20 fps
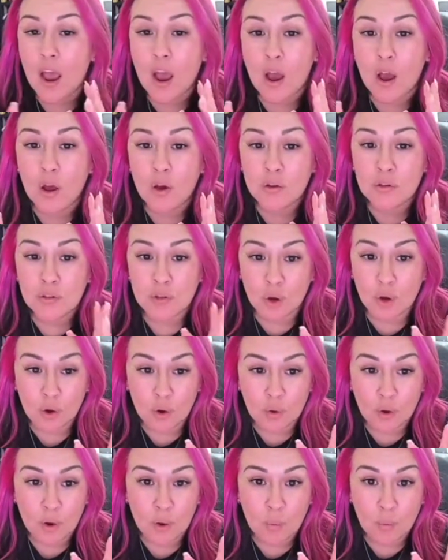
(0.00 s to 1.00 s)

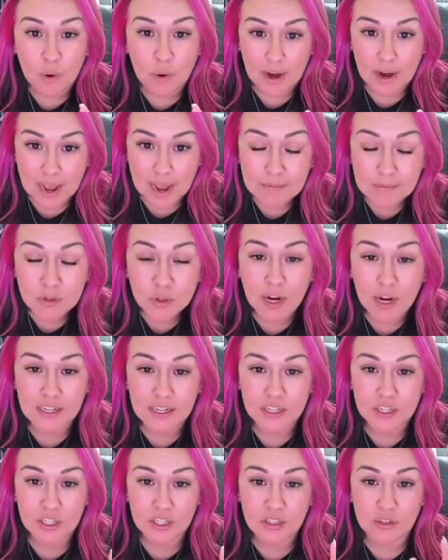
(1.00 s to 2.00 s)
So, what I'm trying
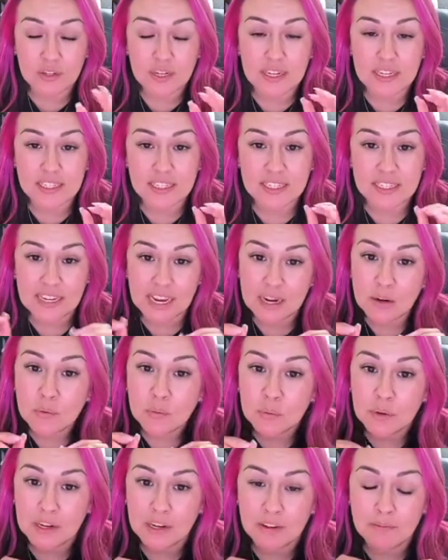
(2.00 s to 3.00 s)
to do is get
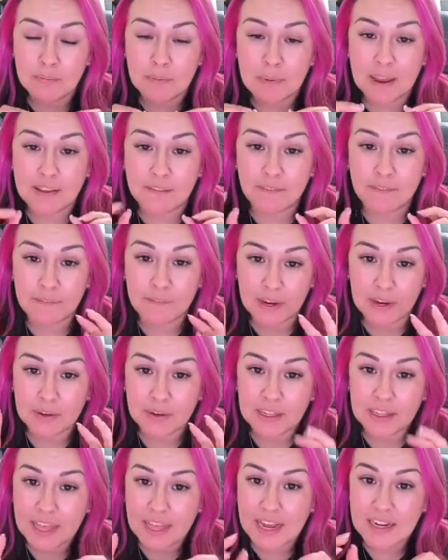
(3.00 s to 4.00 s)
rid of my
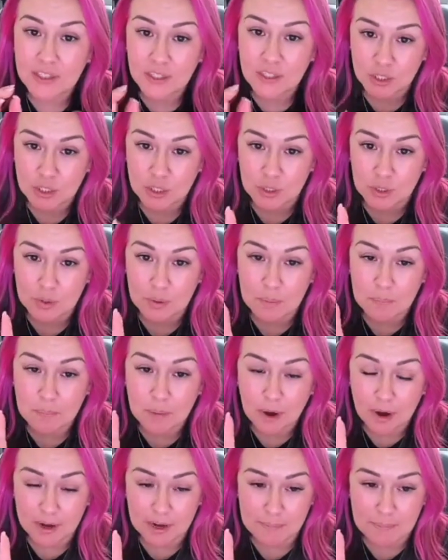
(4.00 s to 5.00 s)
very last two
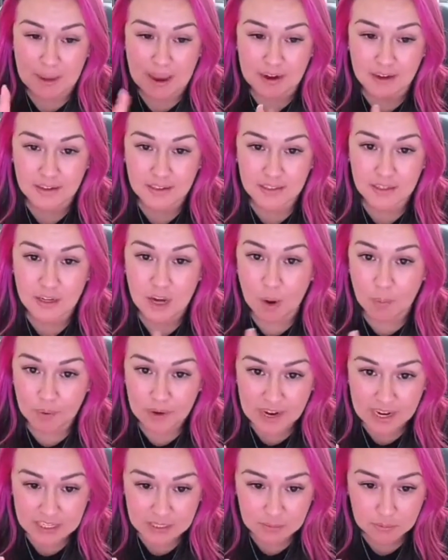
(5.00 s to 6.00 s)
party packs. No one
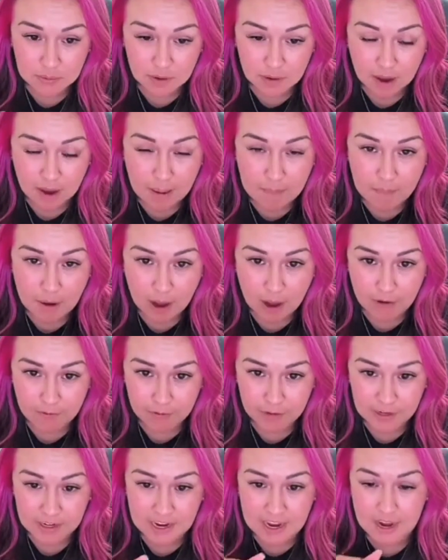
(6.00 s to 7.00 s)
has um,
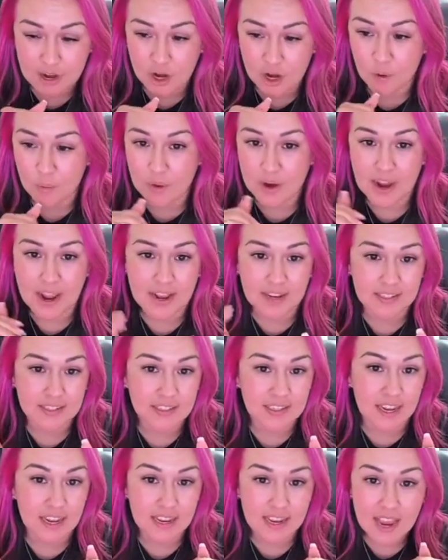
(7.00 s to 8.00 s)
offered yet. No one has
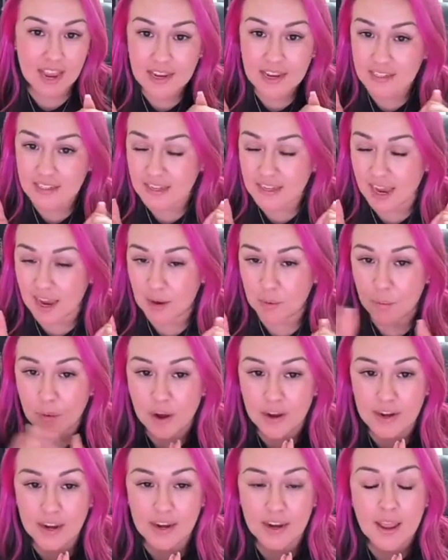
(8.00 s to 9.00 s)
said, yes, I
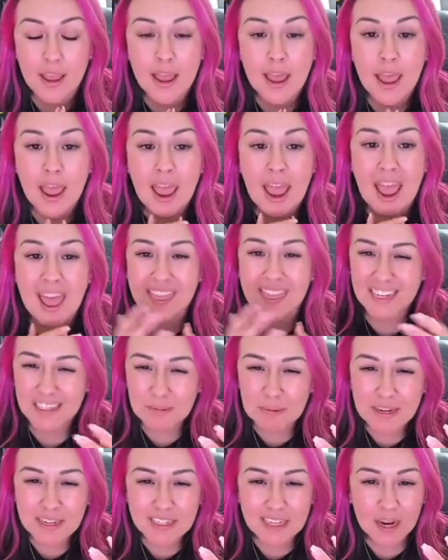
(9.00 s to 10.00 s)
want it. And that's
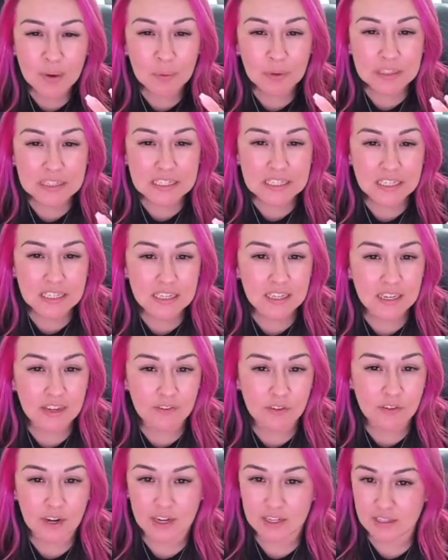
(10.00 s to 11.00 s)
because I really didn't give
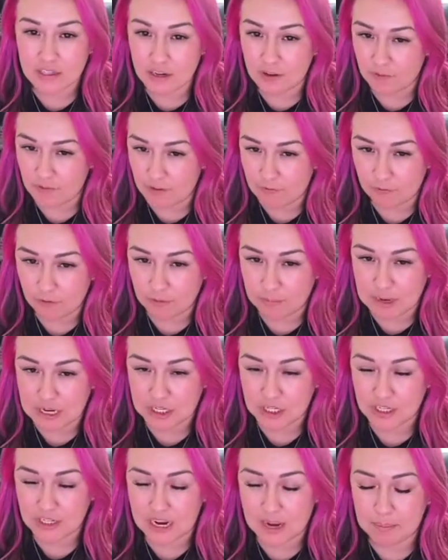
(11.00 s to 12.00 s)
you guys enough
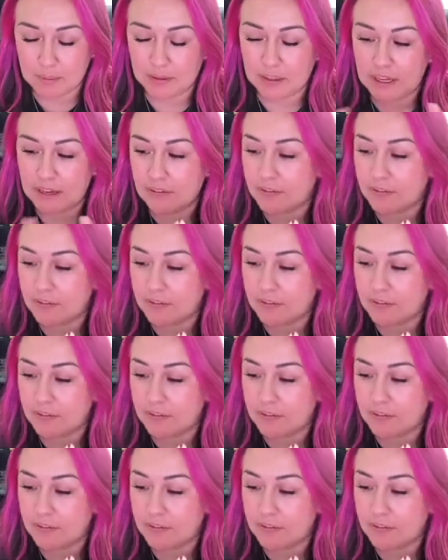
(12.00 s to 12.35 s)
information, I believe.